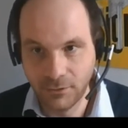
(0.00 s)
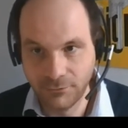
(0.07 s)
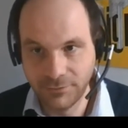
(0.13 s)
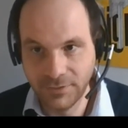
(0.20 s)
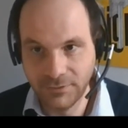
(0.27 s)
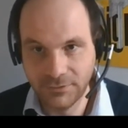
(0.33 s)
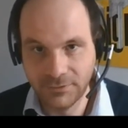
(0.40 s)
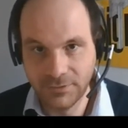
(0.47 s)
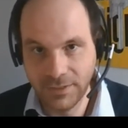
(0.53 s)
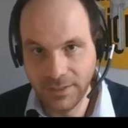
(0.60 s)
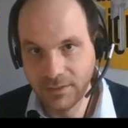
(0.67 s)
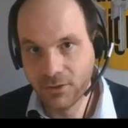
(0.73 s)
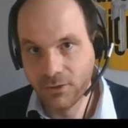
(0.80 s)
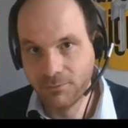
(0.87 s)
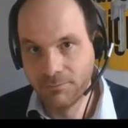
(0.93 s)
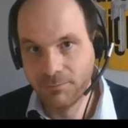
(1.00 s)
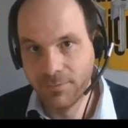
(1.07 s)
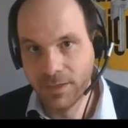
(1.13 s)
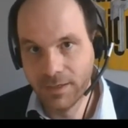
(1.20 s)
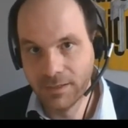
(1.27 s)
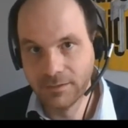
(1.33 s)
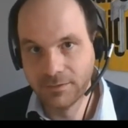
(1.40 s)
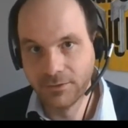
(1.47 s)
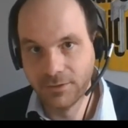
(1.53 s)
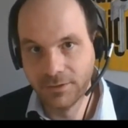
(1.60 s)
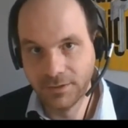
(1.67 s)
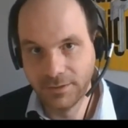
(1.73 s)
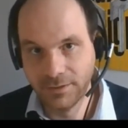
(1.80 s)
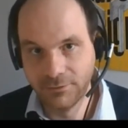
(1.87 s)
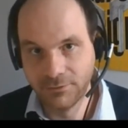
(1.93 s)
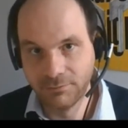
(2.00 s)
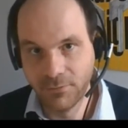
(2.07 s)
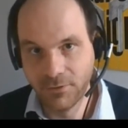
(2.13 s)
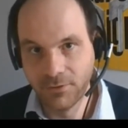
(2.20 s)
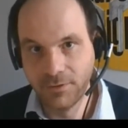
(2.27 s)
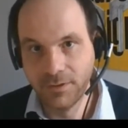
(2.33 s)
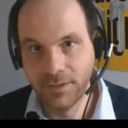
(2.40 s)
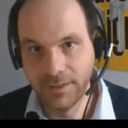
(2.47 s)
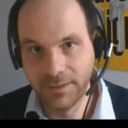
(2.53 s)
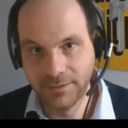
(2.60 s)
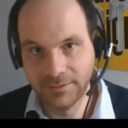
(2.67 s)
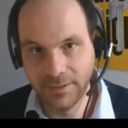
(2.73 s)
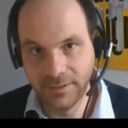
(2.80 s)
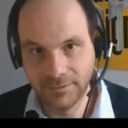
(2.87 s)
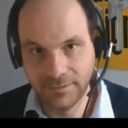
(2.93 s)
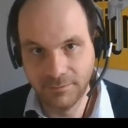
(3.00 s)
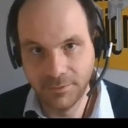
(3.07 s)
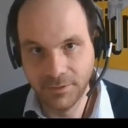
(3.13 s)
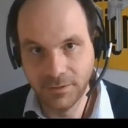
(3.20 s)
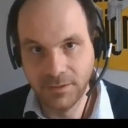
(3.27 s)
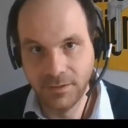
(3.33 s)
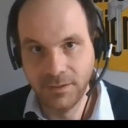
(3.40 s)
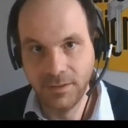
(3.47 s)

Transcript: of these income alternatives more accessible